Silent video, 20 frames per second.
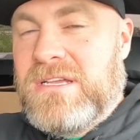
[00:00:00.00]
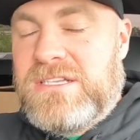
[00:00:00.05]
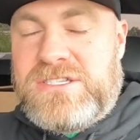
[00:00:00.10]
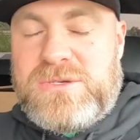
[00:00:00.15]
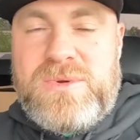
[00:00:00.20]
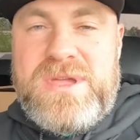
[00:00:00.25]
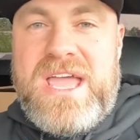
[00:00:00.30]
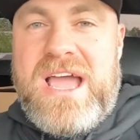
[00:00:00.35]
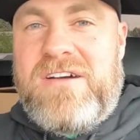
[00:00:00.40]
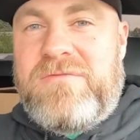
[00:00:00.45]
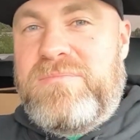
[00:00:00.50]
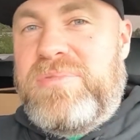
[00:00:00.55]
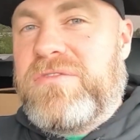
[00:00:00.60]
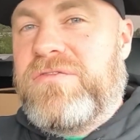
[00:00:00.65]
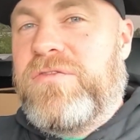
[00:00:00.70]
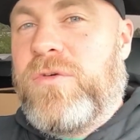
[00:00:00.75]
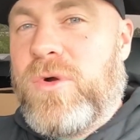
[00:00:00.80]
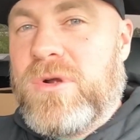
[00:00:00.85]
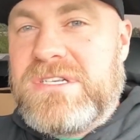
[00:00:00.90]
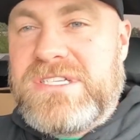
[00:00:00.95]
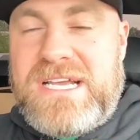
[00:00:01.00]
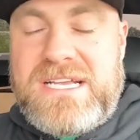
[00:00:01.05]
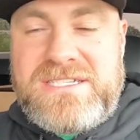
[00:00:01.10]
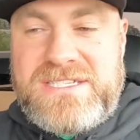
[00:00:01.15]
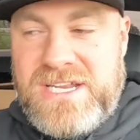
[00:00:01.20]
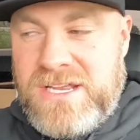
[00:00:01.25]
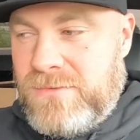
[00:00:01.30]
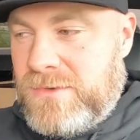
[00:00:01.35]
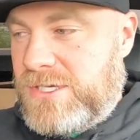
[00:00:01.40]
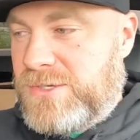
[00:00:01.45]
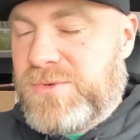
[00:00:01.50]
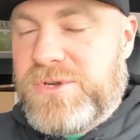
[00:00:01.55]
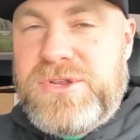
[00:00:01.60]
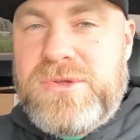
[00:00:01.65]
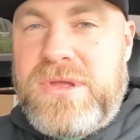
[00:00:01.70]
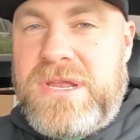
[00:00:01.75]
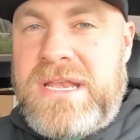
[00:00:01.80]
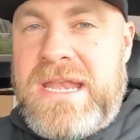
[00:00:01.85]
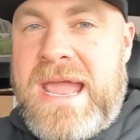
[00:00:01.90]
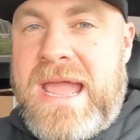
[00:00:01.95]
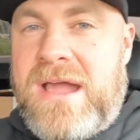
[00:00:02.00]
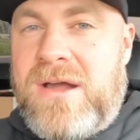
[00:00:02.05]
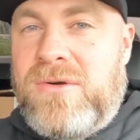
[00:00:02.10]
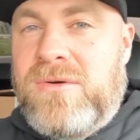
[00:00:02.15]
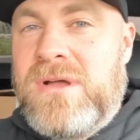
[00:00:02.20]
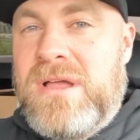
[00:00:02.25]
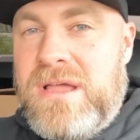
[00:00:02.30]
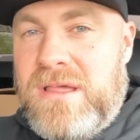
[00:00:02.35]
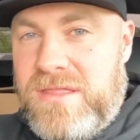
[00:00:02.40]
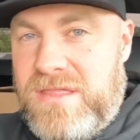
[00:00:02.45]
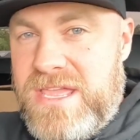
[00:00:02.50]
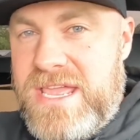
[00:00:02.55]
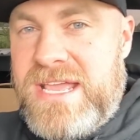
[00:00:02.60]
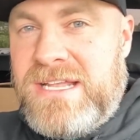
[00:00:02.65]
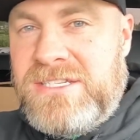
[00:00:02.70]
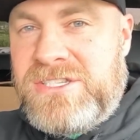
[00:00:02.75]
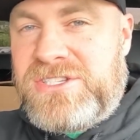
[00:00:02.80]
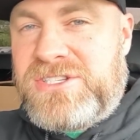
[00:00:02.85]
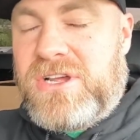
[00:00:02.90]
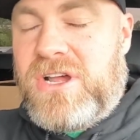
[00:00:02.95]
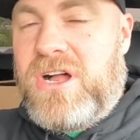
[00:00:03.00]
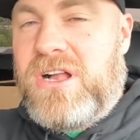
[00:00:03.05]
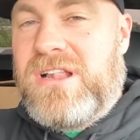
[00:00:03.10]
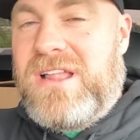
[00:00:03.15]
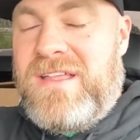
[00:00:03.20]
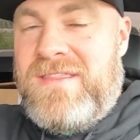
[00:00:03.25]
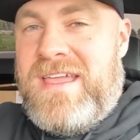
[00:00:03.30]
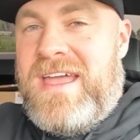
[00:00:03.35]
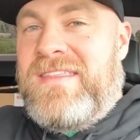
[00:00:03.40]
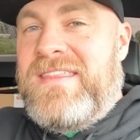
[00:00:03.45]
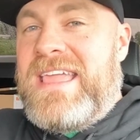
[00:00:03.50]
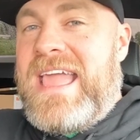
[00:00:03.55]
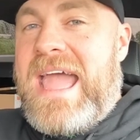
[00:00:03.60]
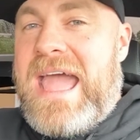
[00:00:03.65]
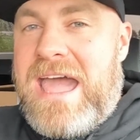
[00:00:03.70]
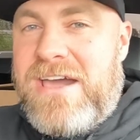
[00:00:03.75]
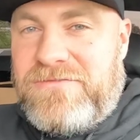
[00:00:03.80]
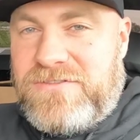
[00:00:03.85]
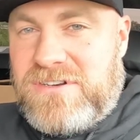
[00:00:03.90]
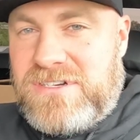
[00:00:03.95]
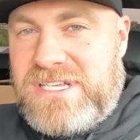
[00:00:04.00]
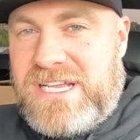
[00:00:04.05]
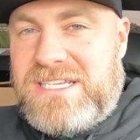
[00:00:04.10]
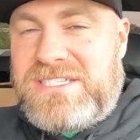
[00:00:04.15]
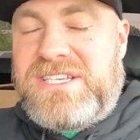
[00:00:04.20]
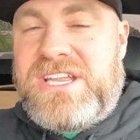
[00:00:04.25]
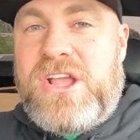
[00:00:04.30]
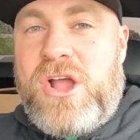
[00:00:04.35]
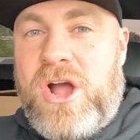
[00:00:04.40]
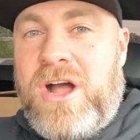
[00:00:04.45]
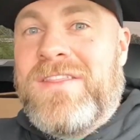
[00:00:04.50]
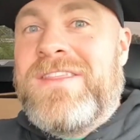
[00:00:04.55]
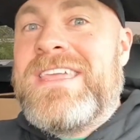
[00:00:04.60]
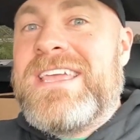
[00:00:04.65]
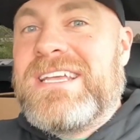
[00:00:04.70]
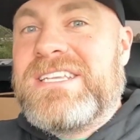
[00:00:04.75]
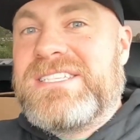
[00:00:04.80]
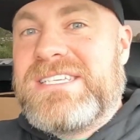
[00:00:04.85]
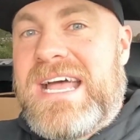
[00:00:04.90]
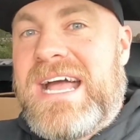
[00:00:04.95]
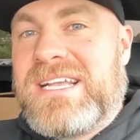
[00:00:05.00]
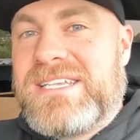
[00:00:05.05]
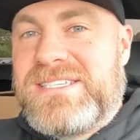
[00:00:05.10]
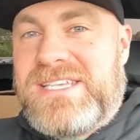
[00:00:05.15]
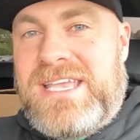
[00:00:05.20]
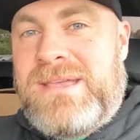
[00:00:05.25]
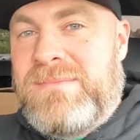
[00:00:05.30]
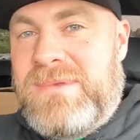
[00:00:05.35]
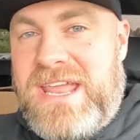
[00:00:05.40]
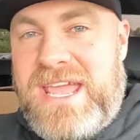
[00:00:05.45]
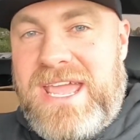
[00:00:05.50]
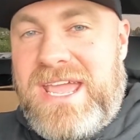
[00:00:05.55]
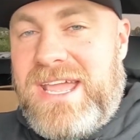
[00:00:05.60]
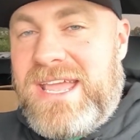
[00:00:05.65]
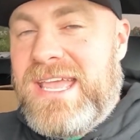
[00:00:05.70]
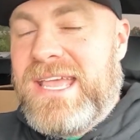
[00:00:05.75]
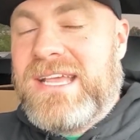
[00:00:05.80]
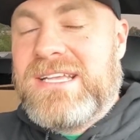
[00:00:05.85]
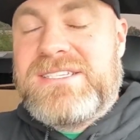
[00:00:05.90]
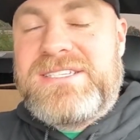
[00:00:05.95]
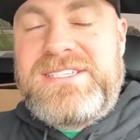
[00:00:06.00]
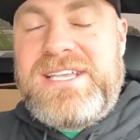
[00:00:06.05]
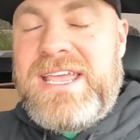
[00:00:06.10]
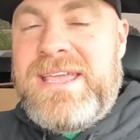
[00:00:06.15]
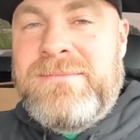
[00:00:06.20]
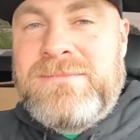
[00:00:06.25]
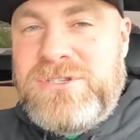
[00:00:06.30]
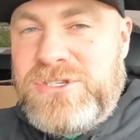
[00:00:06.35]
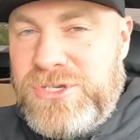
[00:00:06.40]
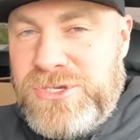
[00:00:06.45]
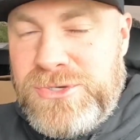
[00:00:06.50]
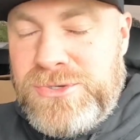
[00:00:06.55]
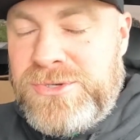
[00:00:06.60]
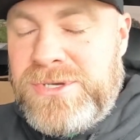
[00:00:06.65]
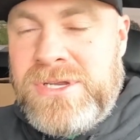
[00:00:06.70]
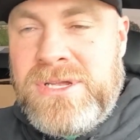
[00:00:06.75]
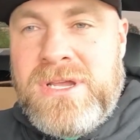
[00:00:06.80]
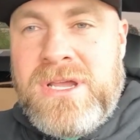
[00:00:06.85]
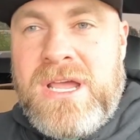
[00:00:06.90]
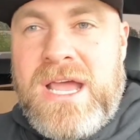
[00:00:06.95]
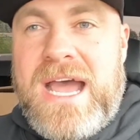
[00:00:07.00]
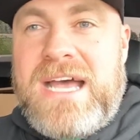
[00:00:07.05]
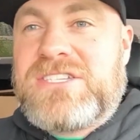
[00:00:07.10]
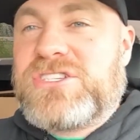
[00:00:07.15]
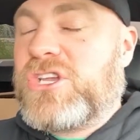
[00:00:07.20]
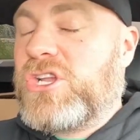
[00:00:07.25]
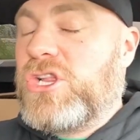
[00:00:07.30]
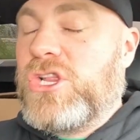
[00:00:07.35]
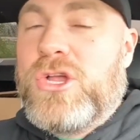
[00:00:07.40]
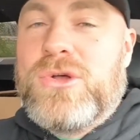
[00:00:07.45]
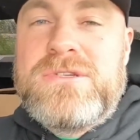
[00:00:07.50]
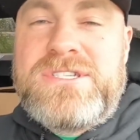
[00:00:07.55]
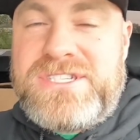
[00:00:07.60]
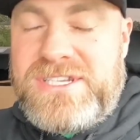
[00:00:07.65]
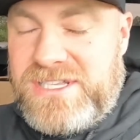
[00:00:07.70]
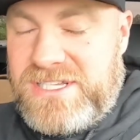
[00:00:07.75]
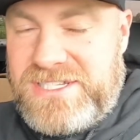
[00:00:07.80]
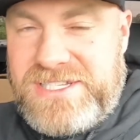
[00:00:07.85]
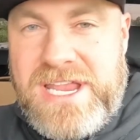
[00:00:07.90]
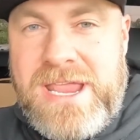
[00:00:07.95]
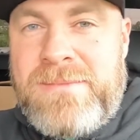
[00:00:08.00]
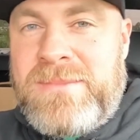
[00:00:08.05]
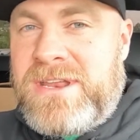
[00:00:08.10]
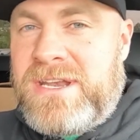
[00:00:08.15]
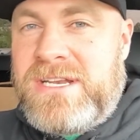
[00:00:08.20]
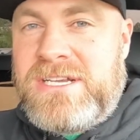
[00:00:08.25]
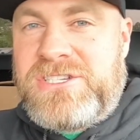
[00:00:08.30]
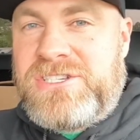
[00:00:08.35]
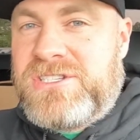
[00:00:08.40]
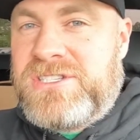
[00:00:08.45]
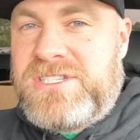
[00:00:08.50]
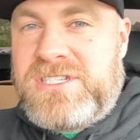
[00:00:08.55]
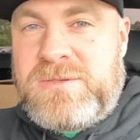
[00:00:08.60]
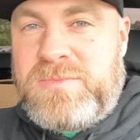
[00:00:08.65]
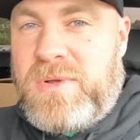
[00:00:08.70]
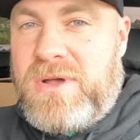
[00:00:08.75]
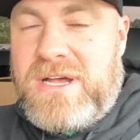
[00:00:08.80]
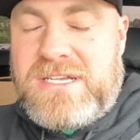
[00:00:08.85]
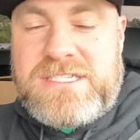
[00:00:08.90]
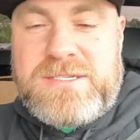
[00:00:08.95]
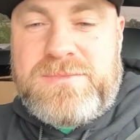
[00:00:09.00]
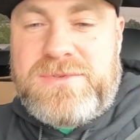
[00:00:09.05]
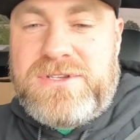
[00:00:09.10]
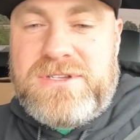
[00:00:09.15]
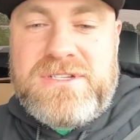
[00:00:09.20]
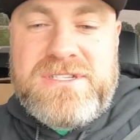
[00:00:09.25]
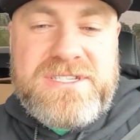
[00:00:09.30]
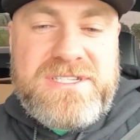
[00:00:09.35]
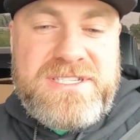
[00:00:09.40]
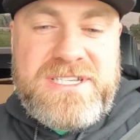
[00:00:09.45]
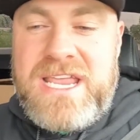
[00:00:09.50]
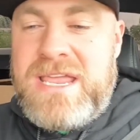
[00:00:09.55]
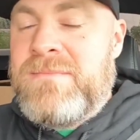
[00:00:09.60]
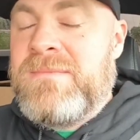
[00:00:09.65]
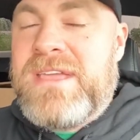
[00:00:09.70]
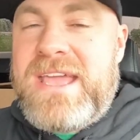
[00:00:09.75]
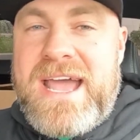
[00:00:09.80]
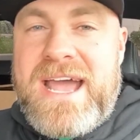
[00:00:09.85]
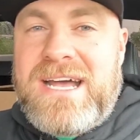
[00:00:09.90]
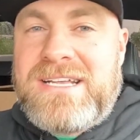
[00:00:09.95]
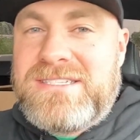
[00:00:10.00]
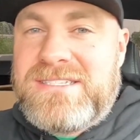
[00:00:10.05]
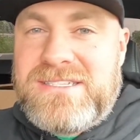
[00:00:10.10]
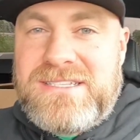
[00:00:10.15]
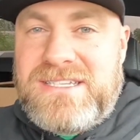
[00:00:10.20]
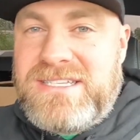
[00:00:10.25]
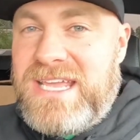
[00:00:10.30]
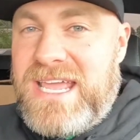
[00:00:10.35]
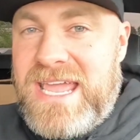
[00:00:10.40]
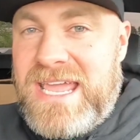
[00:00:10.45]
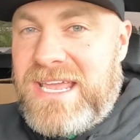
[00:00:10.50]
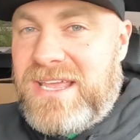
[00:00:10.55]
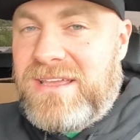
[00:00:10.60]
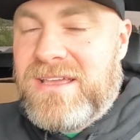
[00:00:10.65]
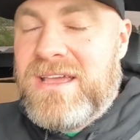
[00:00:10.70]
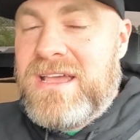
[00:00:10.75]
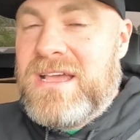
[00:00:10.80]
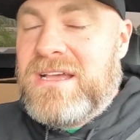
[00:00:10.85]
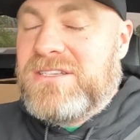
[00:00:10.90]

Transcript: So we have before testing, which we're doing now, the install, and then the after testing on the exact same day. Same tune, as close to the same conditions as possible, same gas in the tank.